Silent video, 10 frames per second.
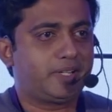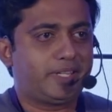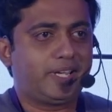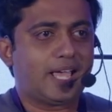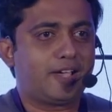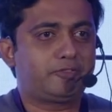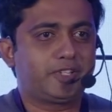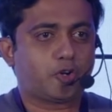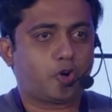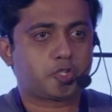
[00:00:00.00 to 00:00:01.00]
they'll have
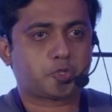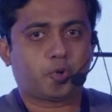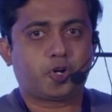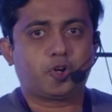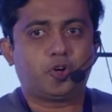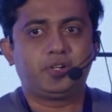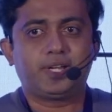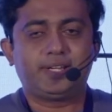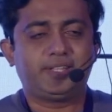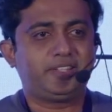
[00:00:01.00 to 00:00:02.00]
their hotspot on
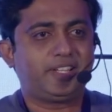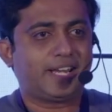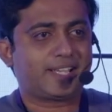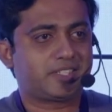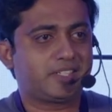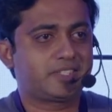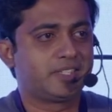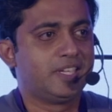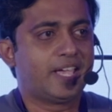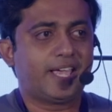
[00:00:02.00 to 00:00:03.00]
and then they'll access
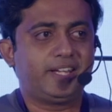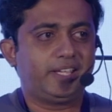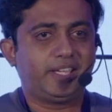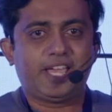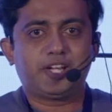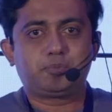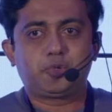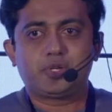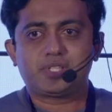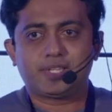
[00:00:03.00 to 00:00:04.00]
an
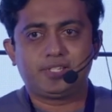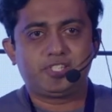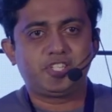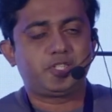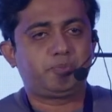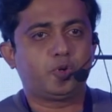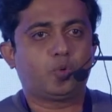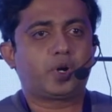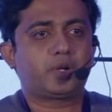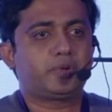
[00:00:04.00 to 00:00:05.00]
AWS and GCP or
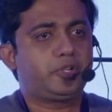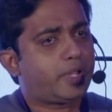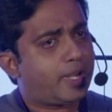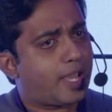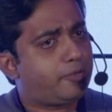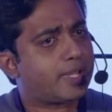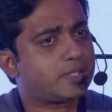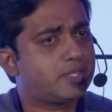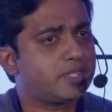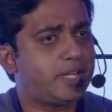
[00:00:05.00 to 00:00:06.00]
whatever, you can have it
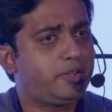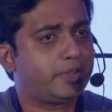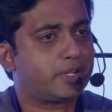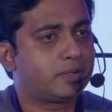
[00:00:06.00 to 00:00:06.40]
accessed anywhere.